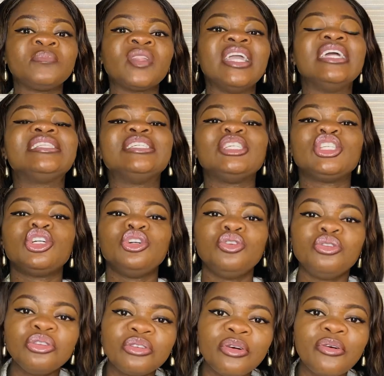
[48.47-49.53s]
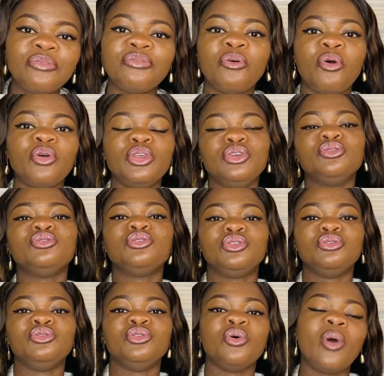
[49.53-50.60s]
it is good for you to
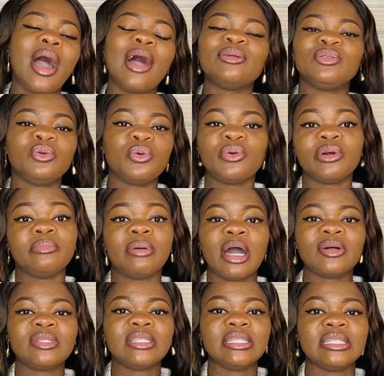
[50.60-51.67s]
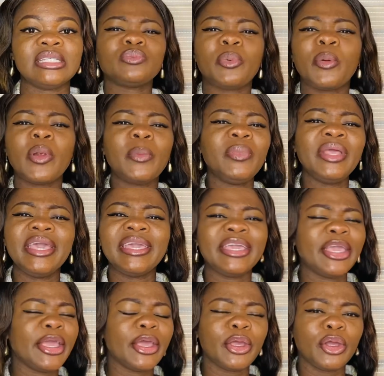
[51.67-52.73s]
know how to go about it. Probably a
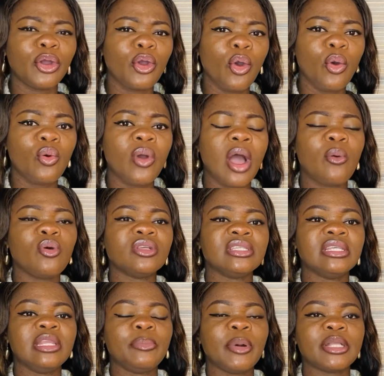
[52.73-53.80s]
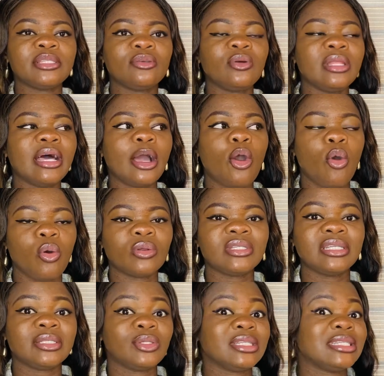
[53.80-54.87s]
year ago, I was in a particular court.
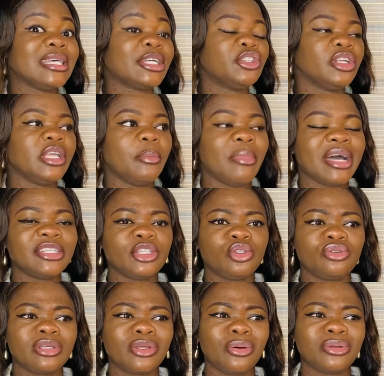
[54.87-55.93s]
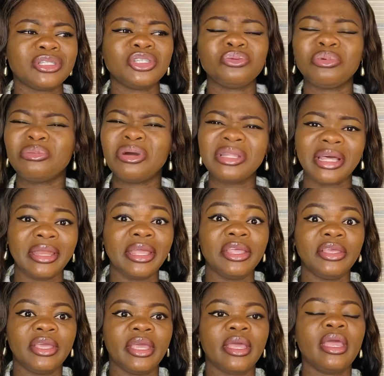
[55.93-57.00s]
It's actually a magistrate court. It should be more than a
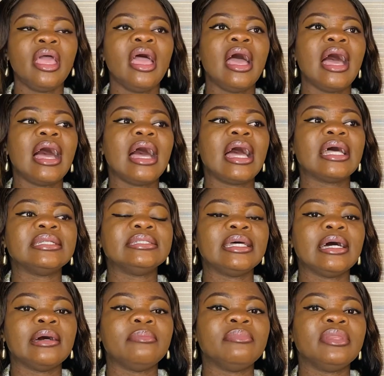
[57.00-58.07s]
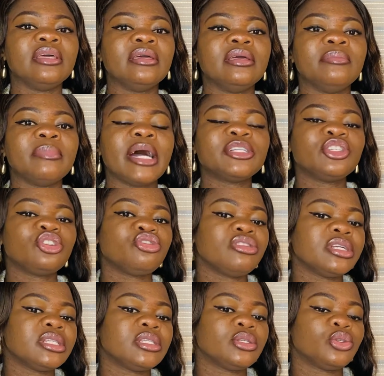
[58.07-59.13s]
year. And the
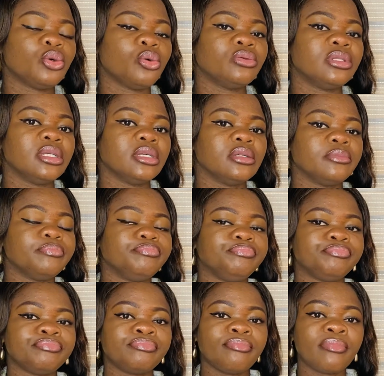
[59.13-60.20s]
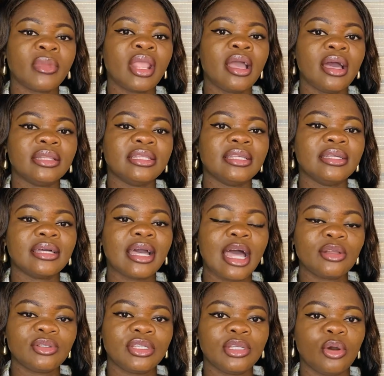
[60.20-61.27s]
magistrate told the
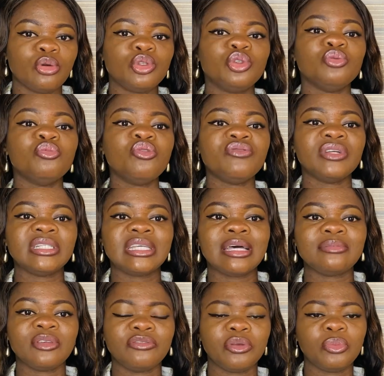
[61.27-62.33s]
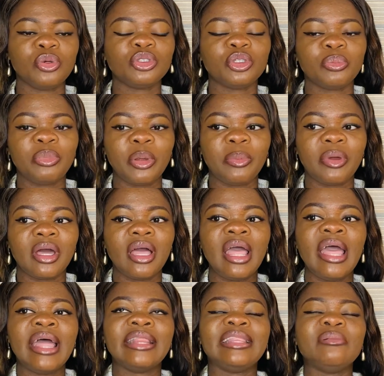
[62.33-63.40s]
counsel to move in terms of the motion paper.
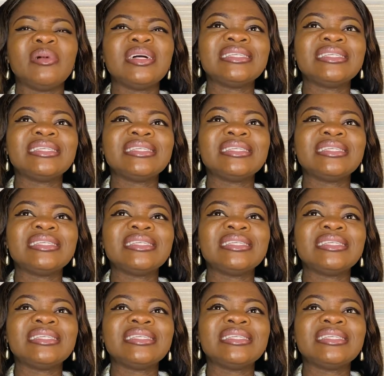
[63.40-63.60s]
The man